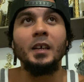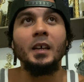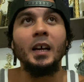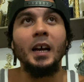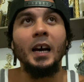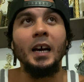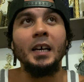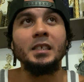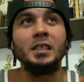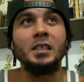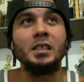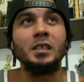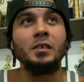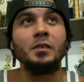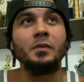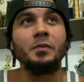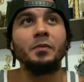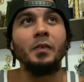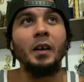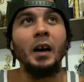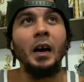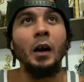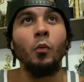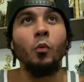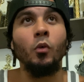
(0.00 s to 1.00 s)
as if
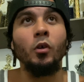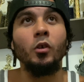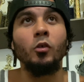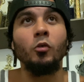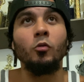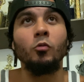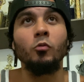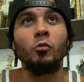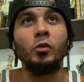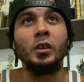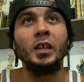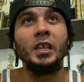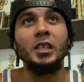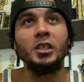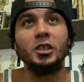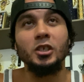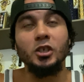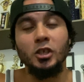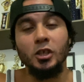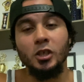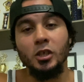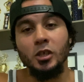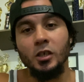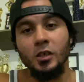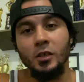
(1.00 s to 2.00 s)
I want to
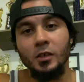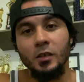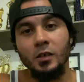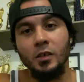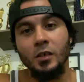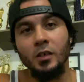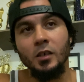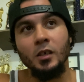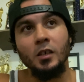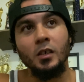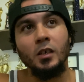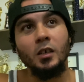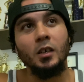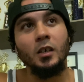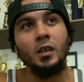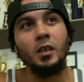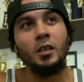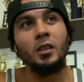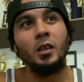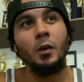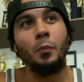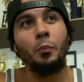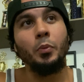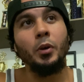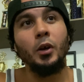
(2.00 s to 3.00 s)
reach
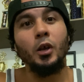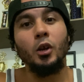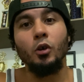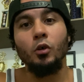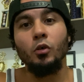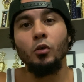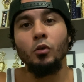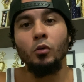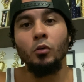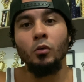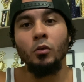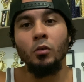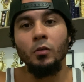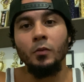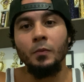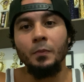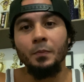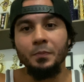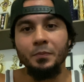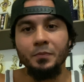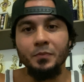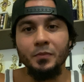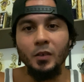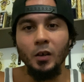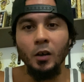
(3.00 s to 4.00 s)
the pinnacle
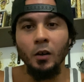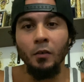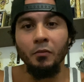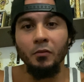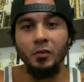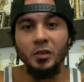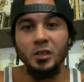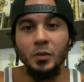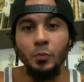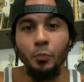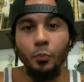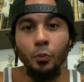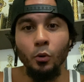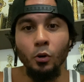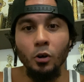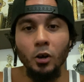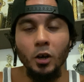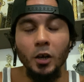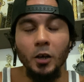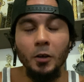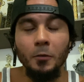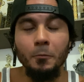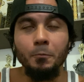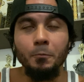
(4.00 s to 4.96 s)
of the sport.